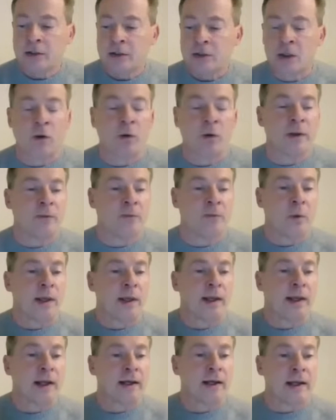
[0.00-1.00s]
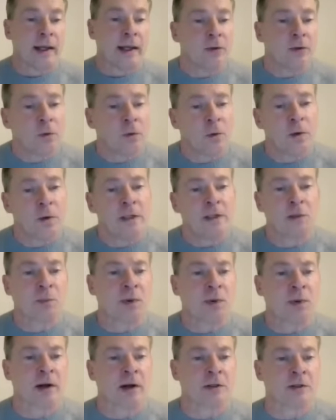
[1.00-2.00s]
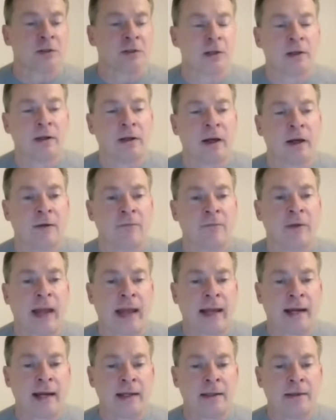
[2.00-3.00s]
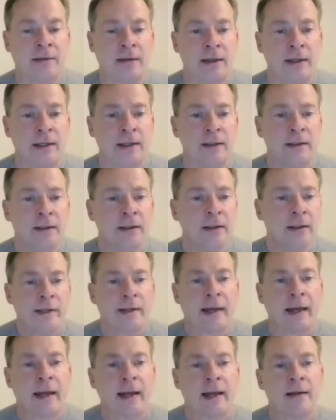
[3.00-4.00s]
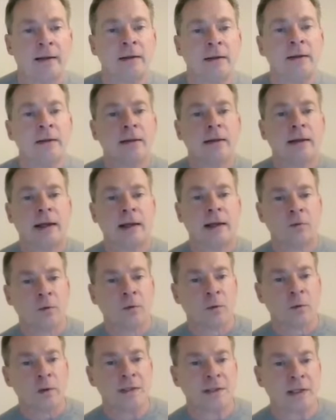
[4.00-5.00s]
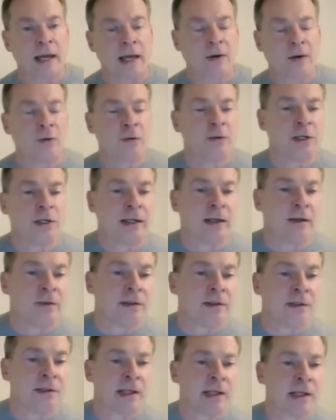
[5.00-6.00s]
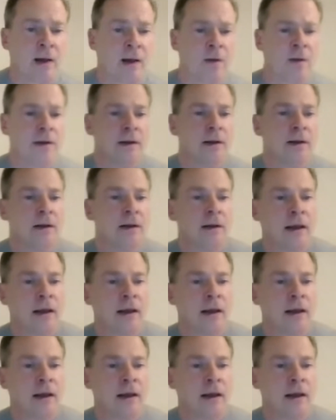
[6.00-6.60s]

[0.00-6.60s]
So if we can increase production of NAD, we can increase energy in the cell,